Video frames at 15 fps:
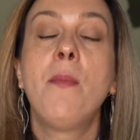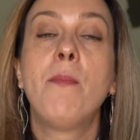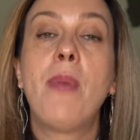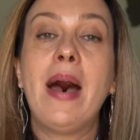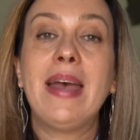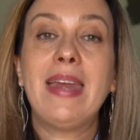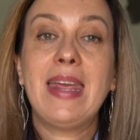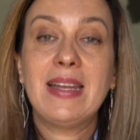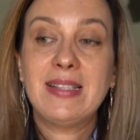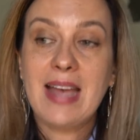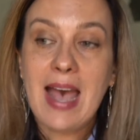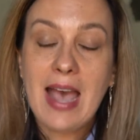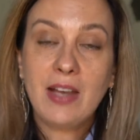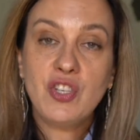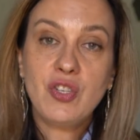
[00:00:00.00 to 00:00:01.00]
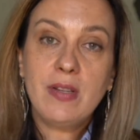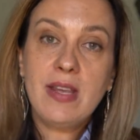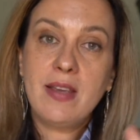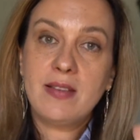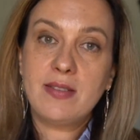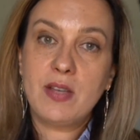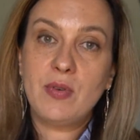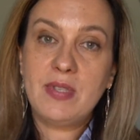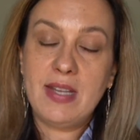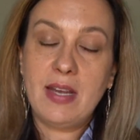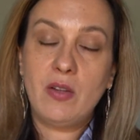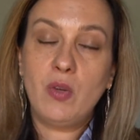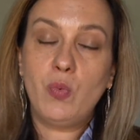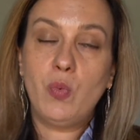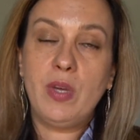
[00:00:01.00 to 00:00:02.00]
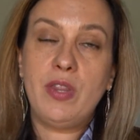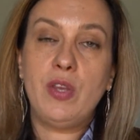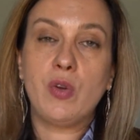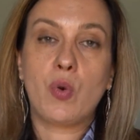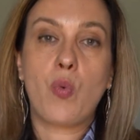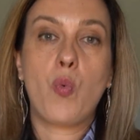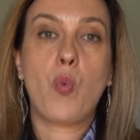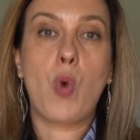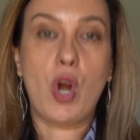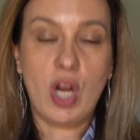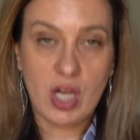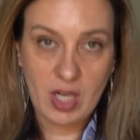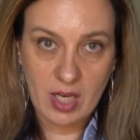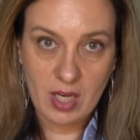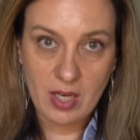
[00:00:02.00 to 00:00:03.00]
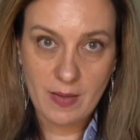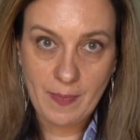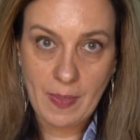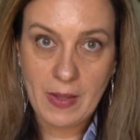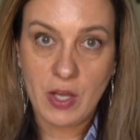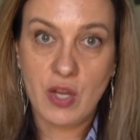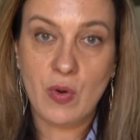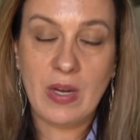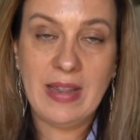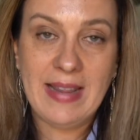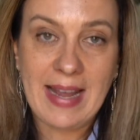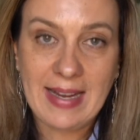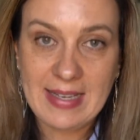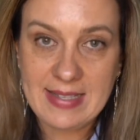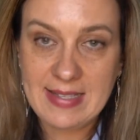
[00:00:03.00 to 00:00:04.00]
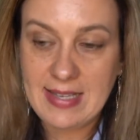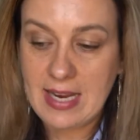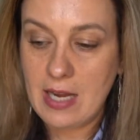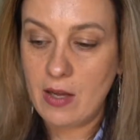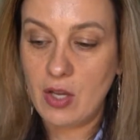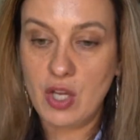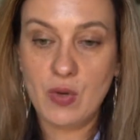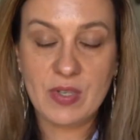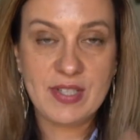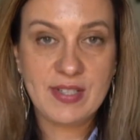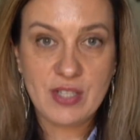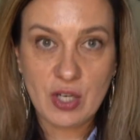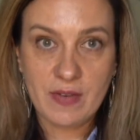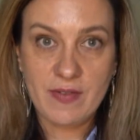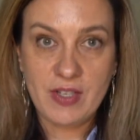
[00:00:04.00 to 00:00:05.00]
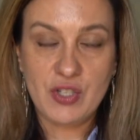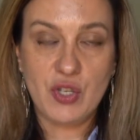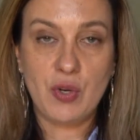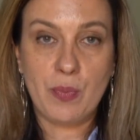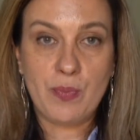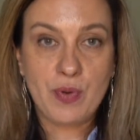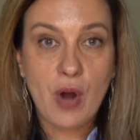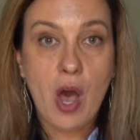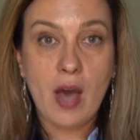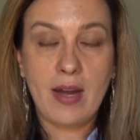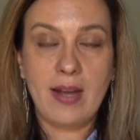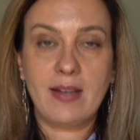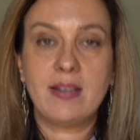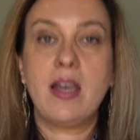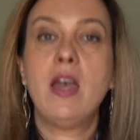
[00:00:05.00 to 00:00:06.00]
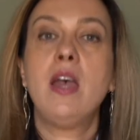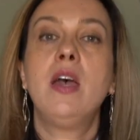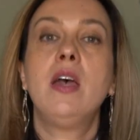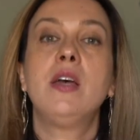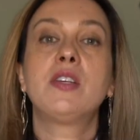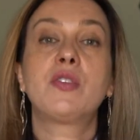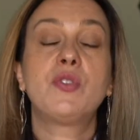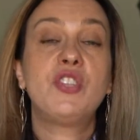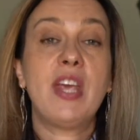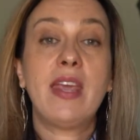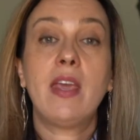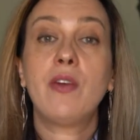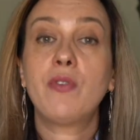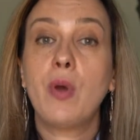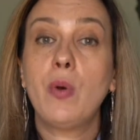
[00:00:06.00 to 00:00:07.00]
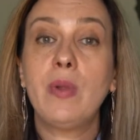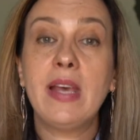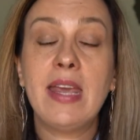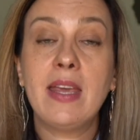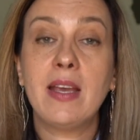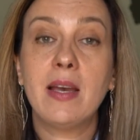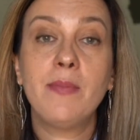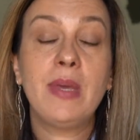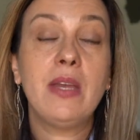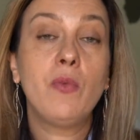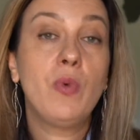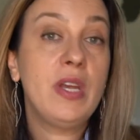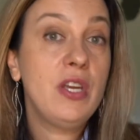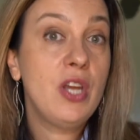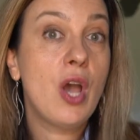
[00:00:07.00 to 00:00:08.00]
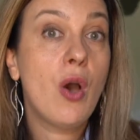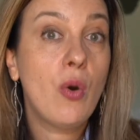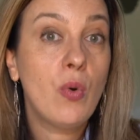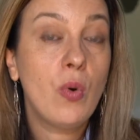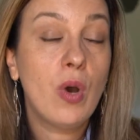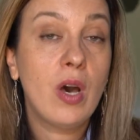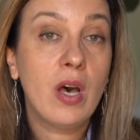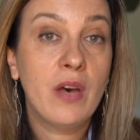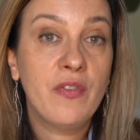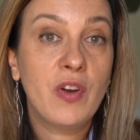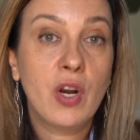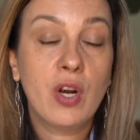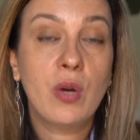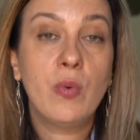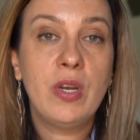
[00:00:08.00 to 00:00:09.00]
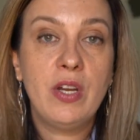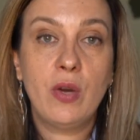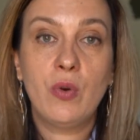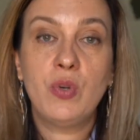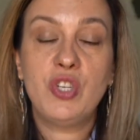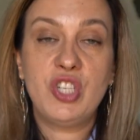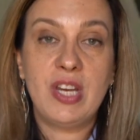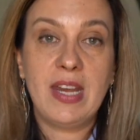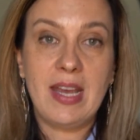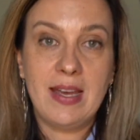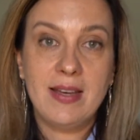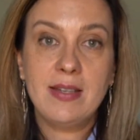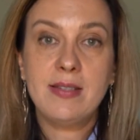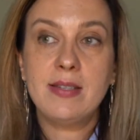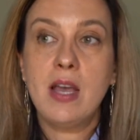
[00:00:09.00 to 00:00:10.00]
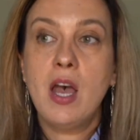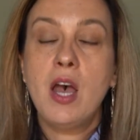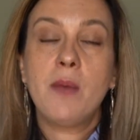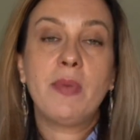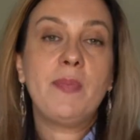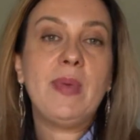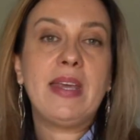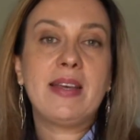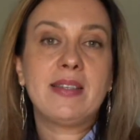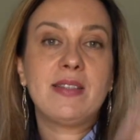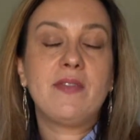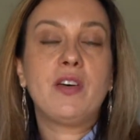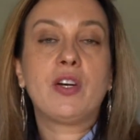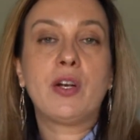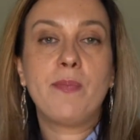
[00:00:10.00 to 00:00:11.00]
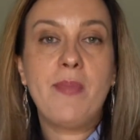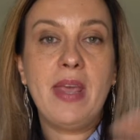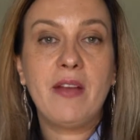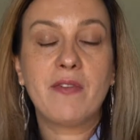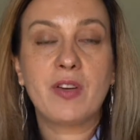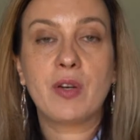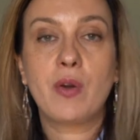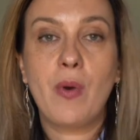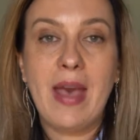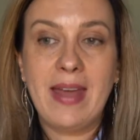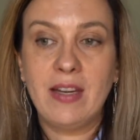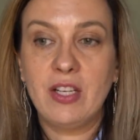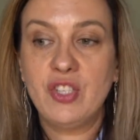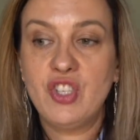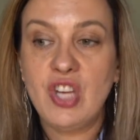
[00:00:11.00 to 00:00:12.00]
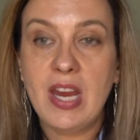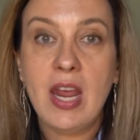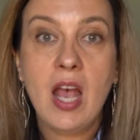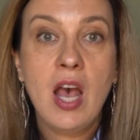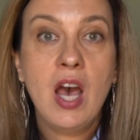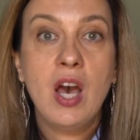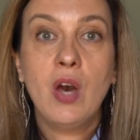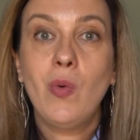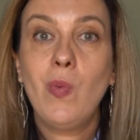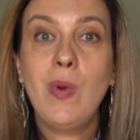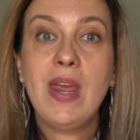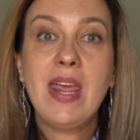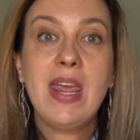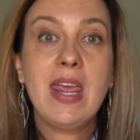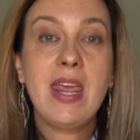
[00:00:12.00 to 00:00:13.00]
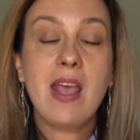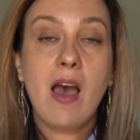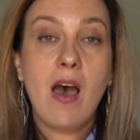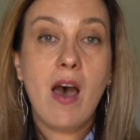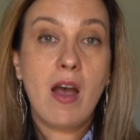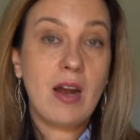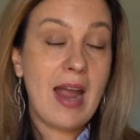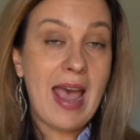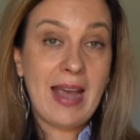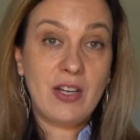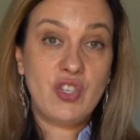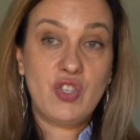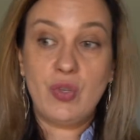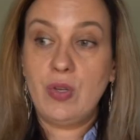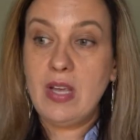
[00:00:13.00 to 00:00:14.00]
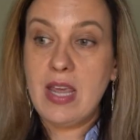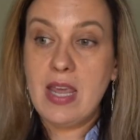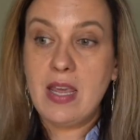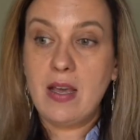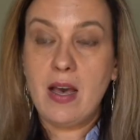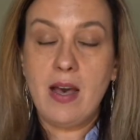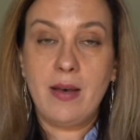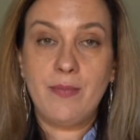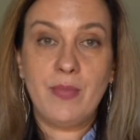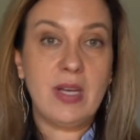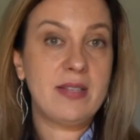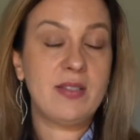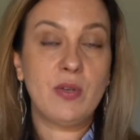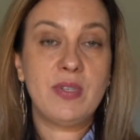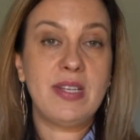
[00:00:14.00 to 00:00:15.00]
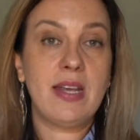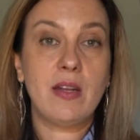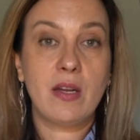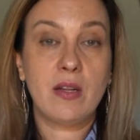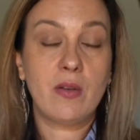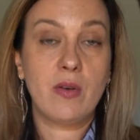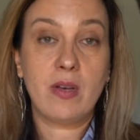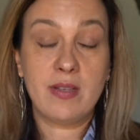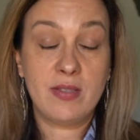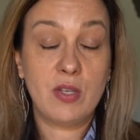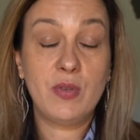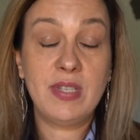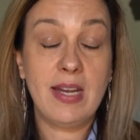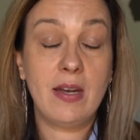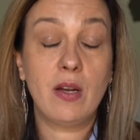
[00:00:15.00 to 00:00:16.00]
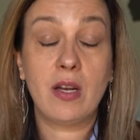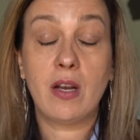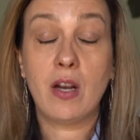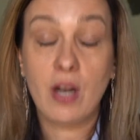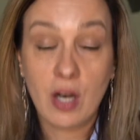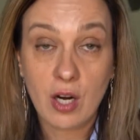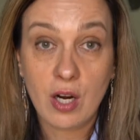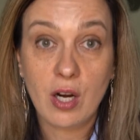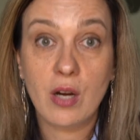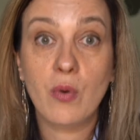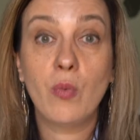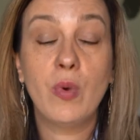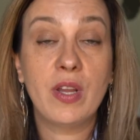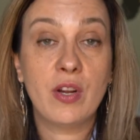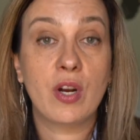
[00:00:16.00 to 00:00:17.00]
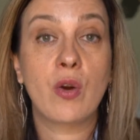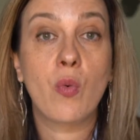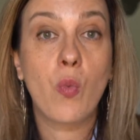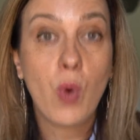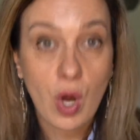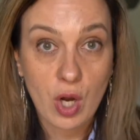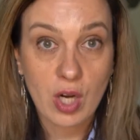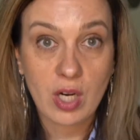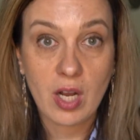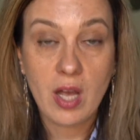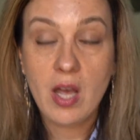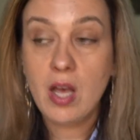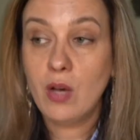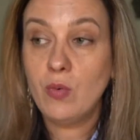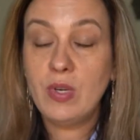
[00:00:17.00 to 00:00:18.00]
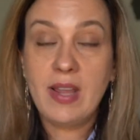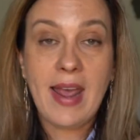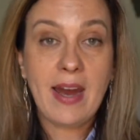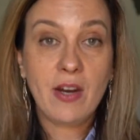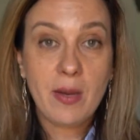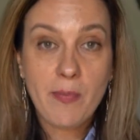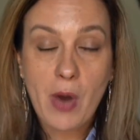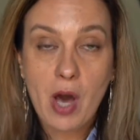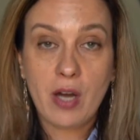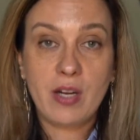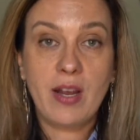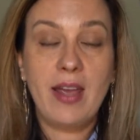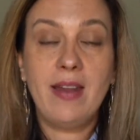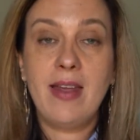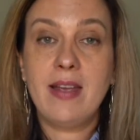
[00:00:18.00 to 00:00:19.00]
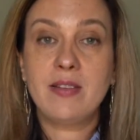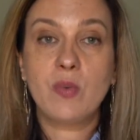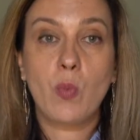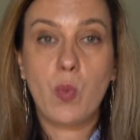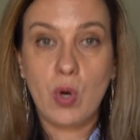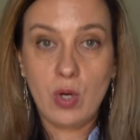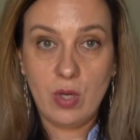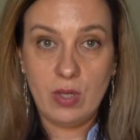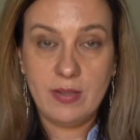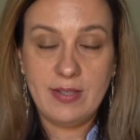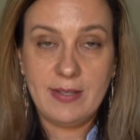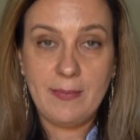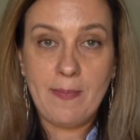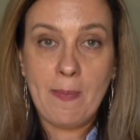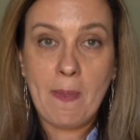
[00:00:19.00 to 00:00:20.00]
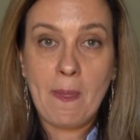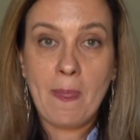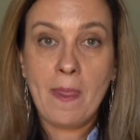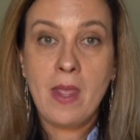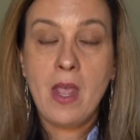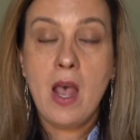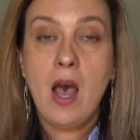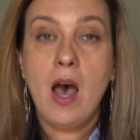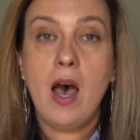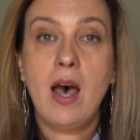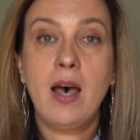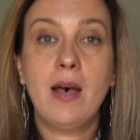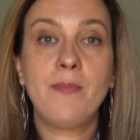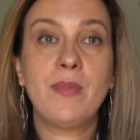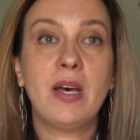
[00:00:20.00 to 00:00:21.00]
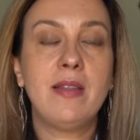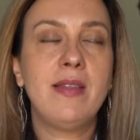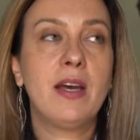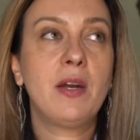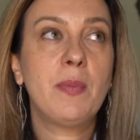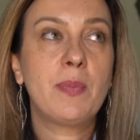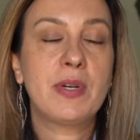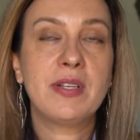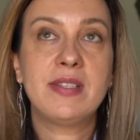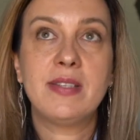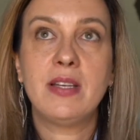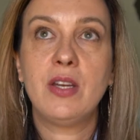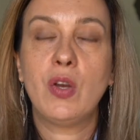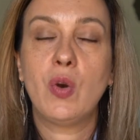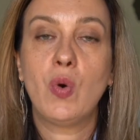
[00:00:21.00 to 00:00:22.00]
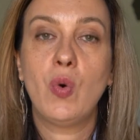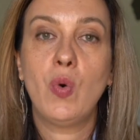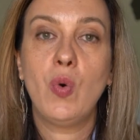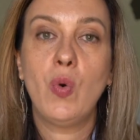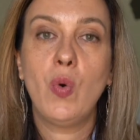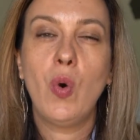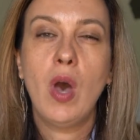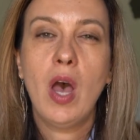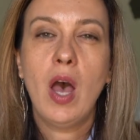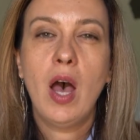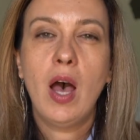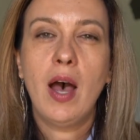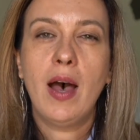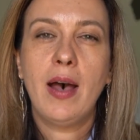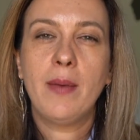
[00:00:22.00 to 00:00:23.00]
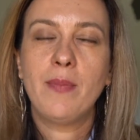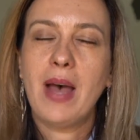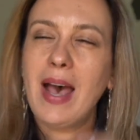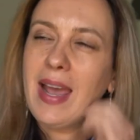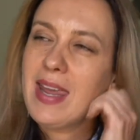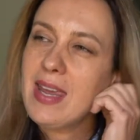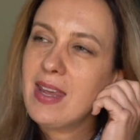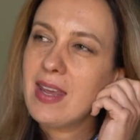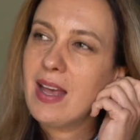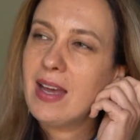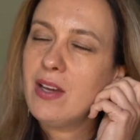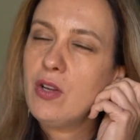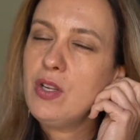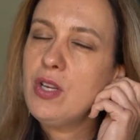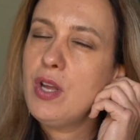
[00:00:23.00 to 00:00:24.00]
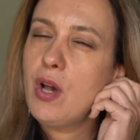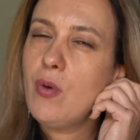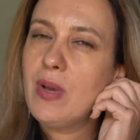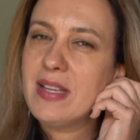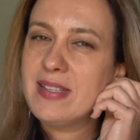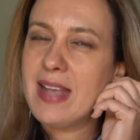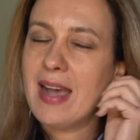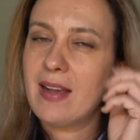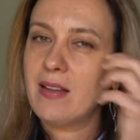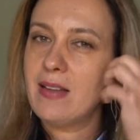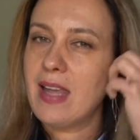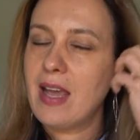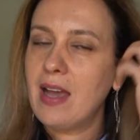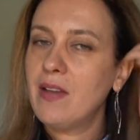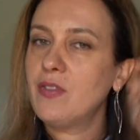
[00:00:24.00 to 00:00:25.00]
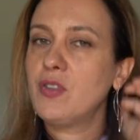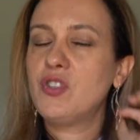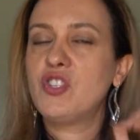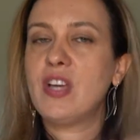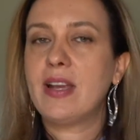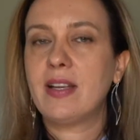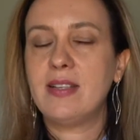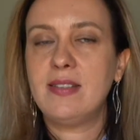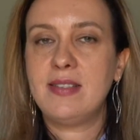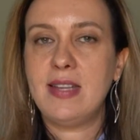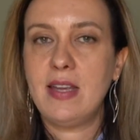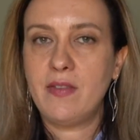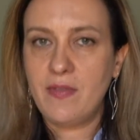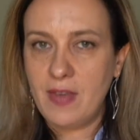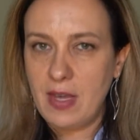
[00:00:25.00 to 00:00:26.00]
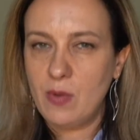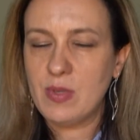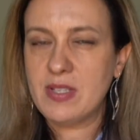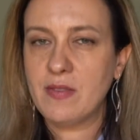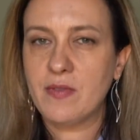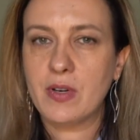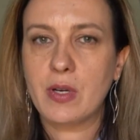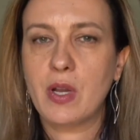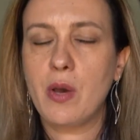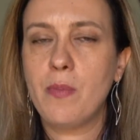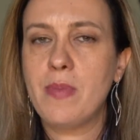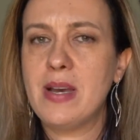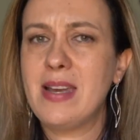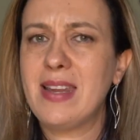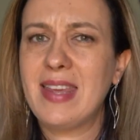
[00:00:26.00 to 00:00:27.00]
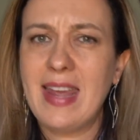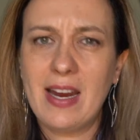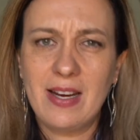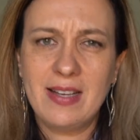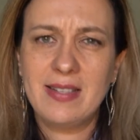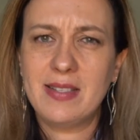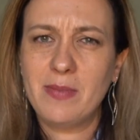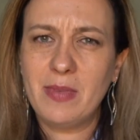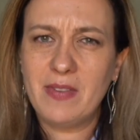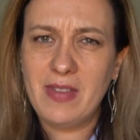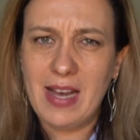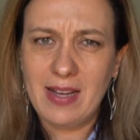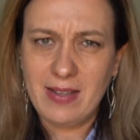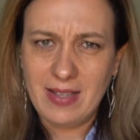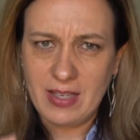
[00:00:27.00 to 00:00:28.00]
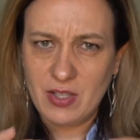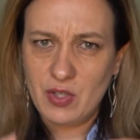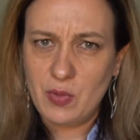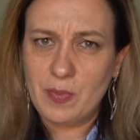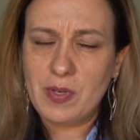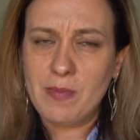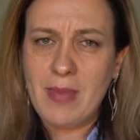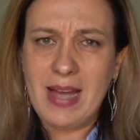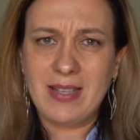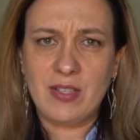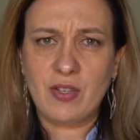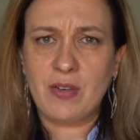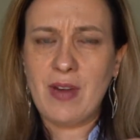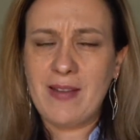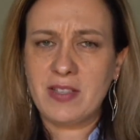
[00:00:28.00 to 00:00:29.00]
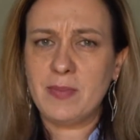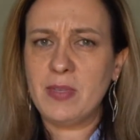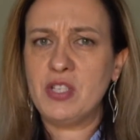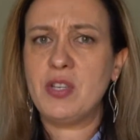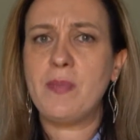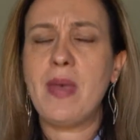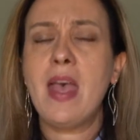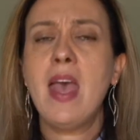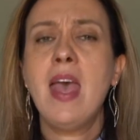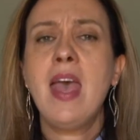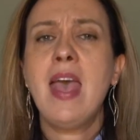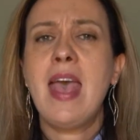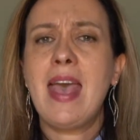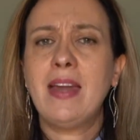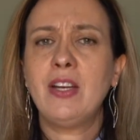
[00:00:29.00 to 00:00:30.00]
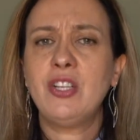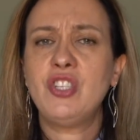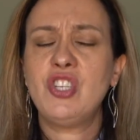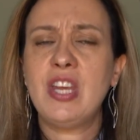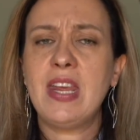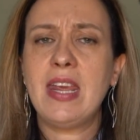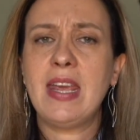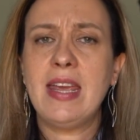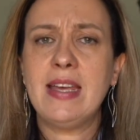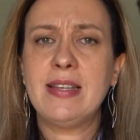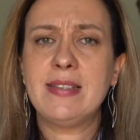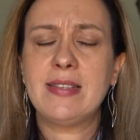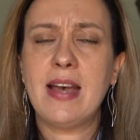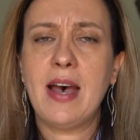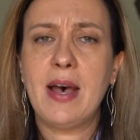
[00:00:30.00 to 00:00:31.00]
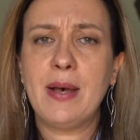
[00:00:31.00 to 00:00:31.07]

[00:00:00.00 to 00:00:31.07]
but it's actually associated with your work, your legacy, your service, your product. So J.K. Rowling, I mean, we know of her, we know who she is, but because of her big Virgo energy, we are actually associated her with her work, with Harry Potter and his world. Another person who, I don't know exactly, I have to check and see if he was a Virgo, but carries some of that like super master craftsmanship energy is